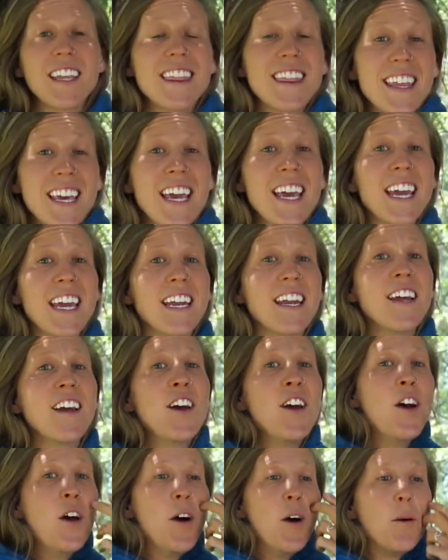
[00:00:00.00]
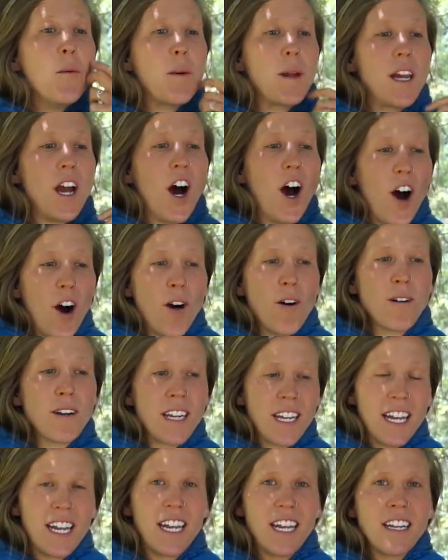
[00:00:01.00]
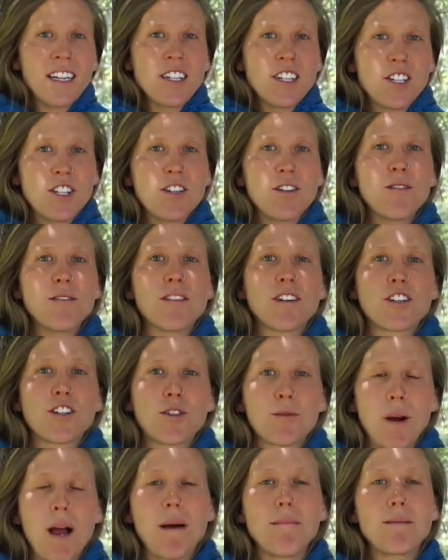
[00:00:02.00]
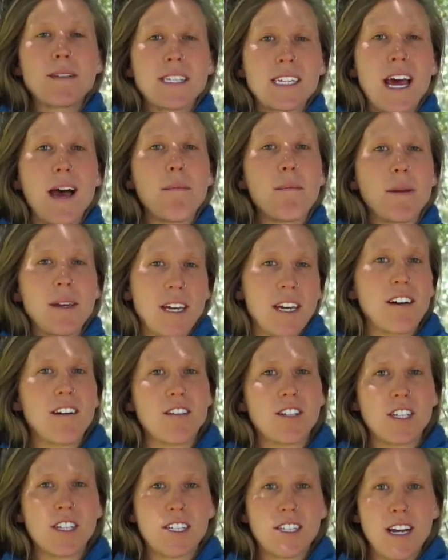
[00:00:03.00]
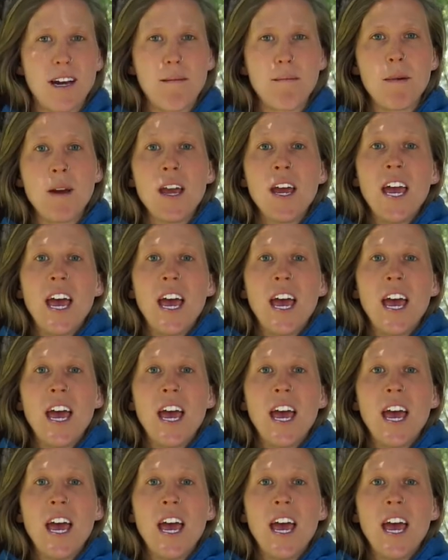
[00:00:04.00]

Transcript: Then we honed into the shrub steppe ecosystem